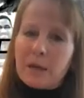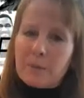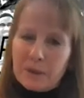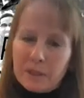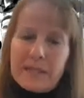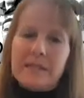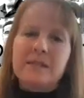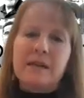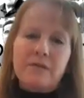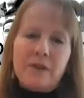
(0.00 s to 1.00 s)
like
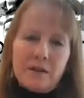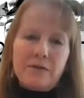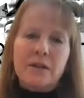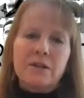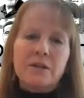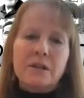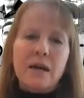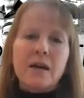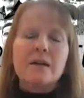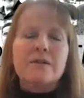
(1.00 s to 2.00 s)
police and firefighters and
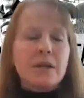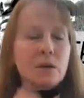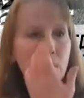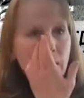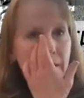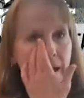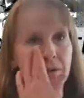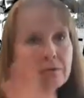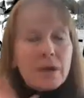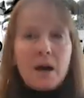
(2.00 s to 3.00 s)
that kind of thing, where they
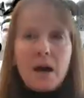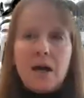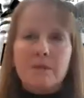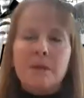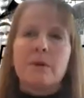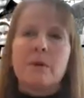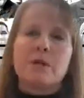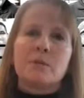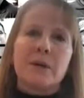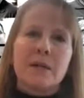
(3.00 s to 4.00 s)
have the high up tempo
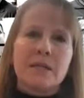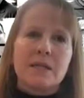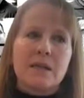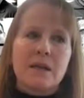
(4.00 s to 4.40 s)
experiences